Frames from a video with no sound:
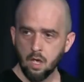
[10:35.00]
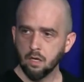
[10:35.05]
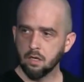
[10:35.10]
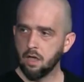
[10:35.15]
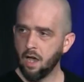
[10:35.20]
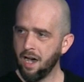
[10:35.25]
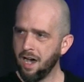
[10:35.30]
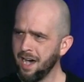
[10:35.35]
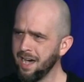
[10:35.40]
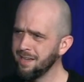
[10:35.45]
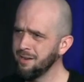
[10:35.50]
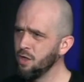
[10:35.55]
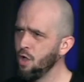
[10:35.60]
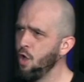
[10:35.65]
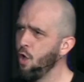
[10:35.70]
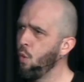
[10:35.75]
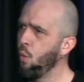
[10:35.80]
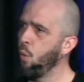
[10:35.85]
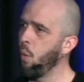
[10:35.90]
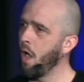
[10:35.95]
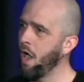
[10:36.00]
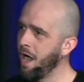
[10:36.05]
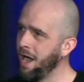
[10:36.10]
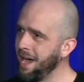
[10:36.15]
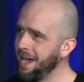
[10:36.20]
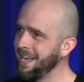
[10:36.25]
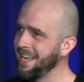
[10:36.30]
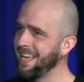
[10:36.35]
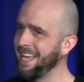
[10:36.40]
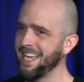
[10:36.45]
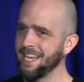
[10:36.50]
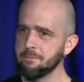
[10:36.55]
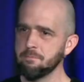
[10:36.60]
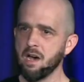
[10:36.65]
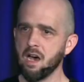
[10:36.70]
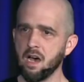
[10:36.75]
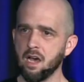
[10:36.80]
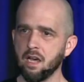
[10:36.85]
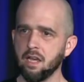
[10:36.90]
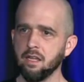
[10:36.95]
God, why am
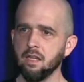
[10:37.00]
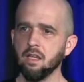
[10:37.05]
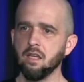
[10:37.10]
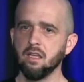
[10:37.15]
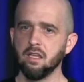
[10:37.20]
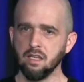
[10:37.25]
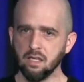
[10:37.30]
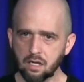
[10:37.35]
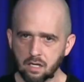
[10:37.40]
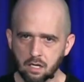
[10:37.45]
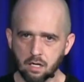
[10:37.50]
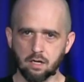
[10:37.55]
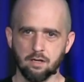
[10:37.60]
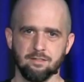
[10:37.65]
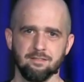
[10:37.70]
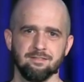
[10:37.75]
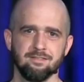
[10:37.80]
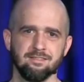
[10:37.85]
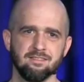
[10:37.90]
I here?